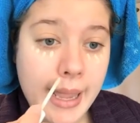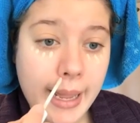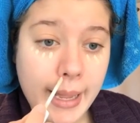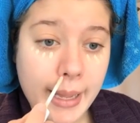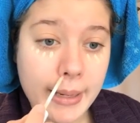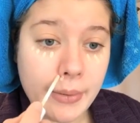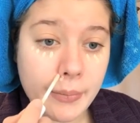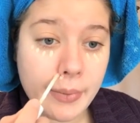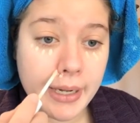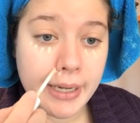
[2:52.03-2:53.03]
and
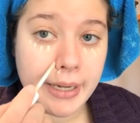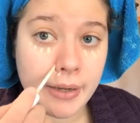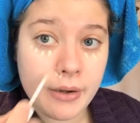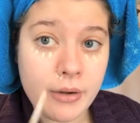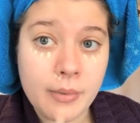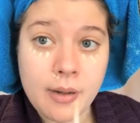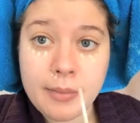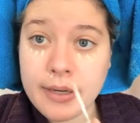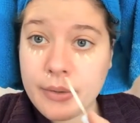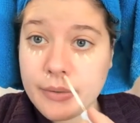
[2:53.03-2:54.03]
right here around
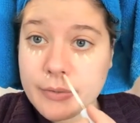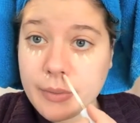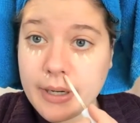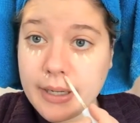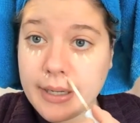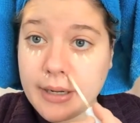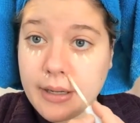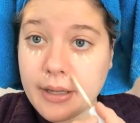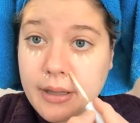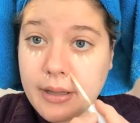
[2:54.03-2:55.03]
my nose where I
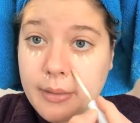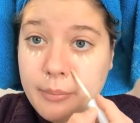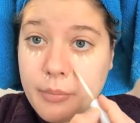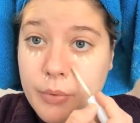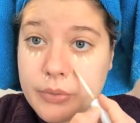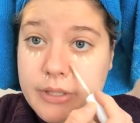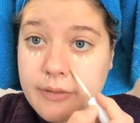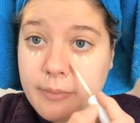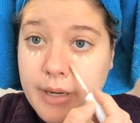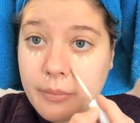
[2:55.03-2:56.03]
get most
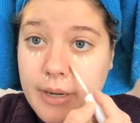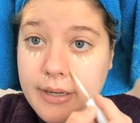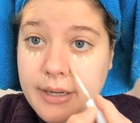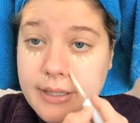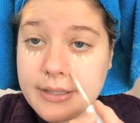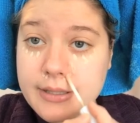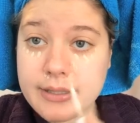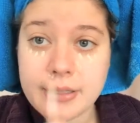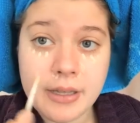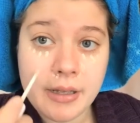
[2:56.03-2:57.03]
of my
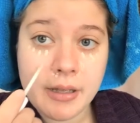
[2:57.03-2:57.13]
redness.